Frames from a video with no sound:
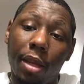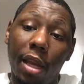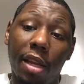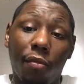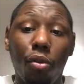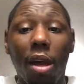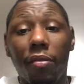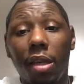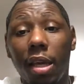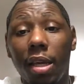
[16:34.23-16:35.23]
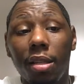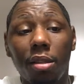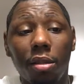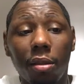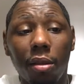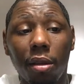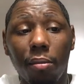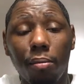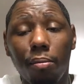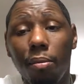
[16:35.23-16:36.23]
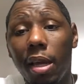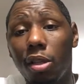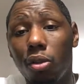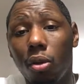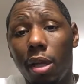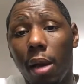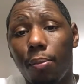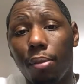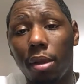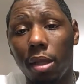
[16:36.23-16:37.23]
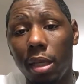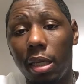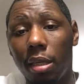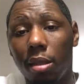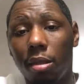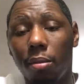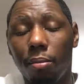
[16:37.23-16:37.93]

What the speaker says: And if you have kids, make sure y'all please